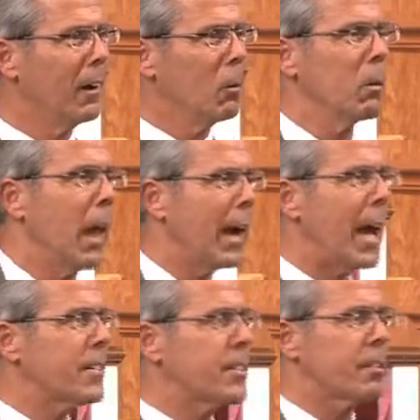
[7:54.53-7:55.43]
When I
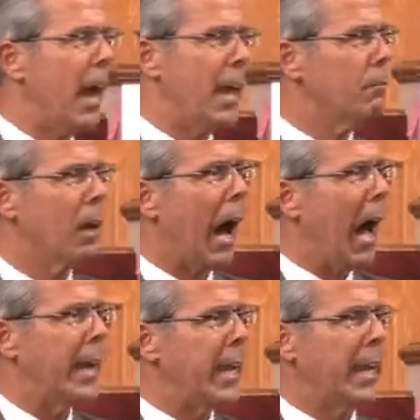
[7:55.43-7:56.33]
got saved,
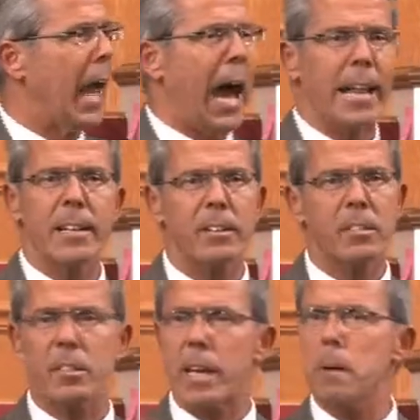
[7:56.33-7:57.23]
I, he, I didn't
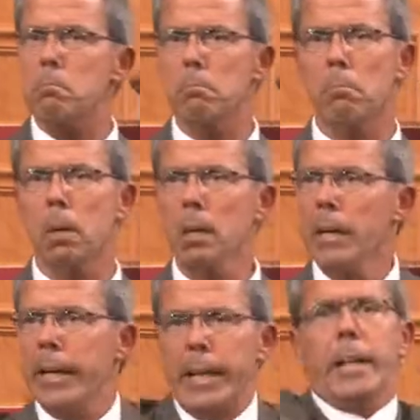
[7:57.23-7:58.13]
see him.
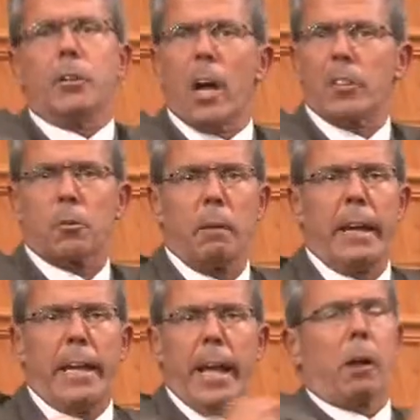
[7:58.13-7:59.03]
He didn't touch me.
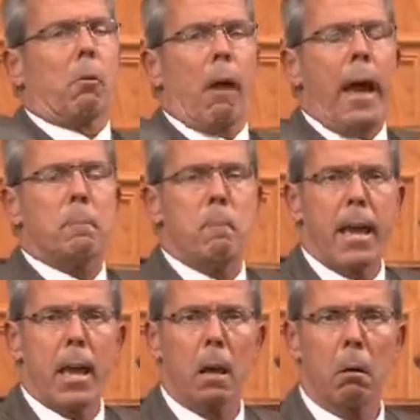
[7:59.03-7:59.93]
He didn't grab
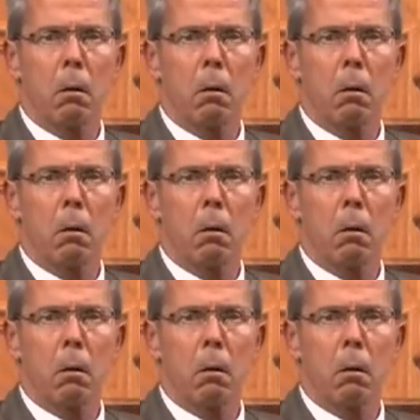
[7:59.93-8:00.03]
me.